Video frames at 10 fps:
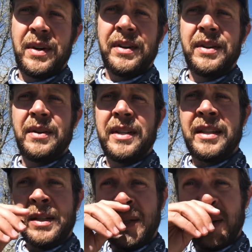You'll notice
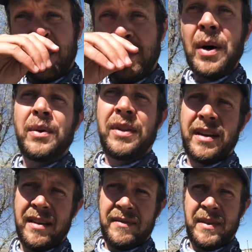both
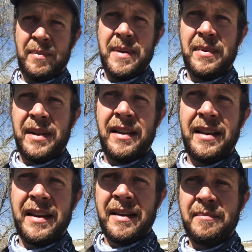of the people,
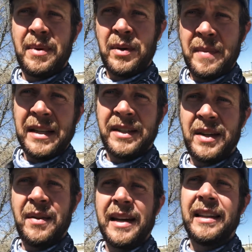both
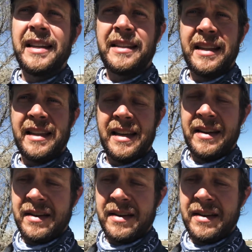Montague and Leslie, that